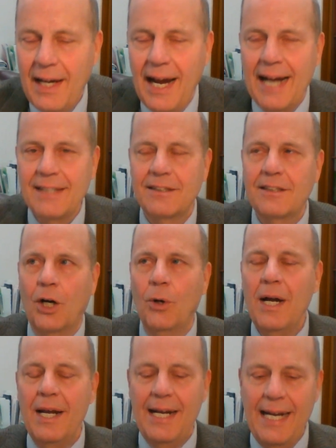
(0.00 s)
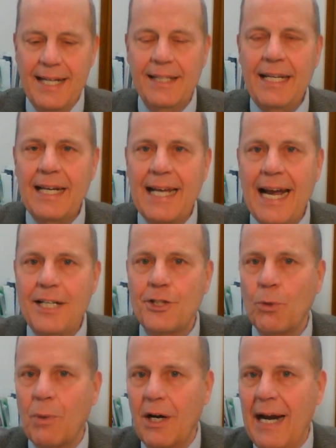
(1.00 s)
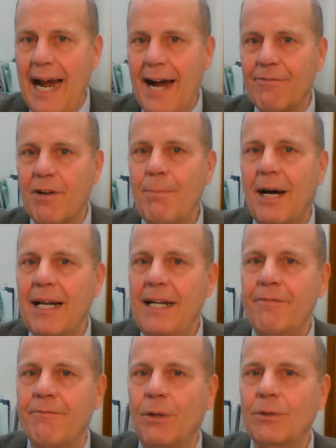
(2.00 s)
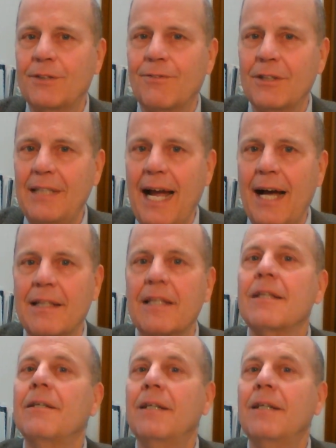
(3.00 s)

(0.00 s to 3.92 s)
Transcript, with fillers: And so, in the occasion where everybody votes for death,